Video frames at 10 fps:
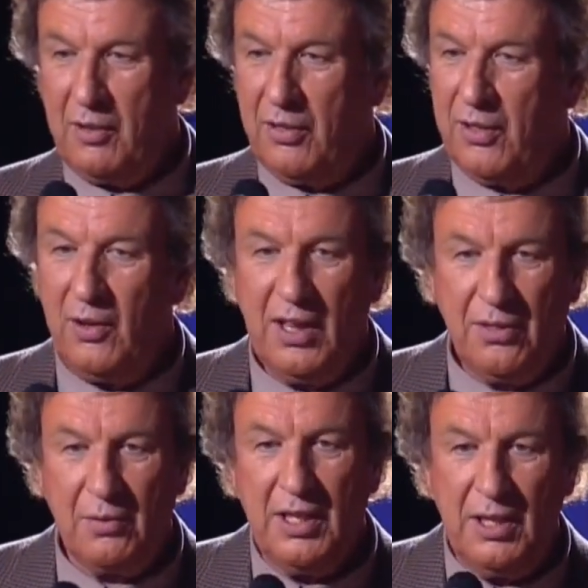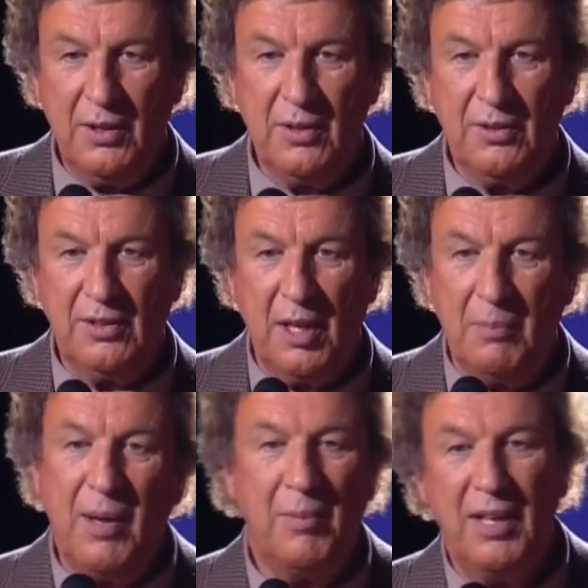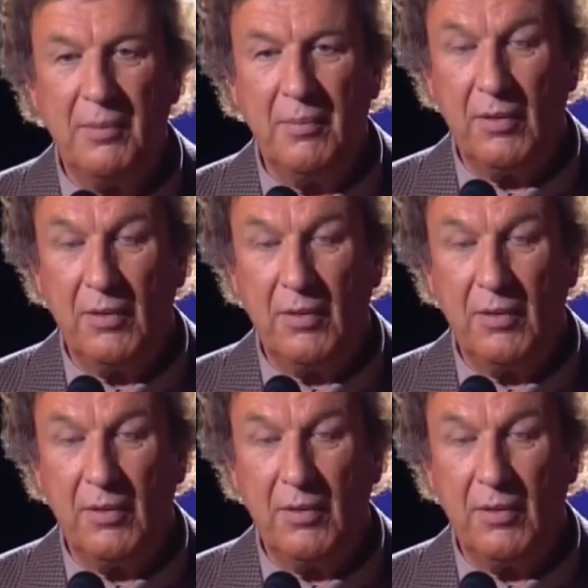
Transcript: 33 years of public,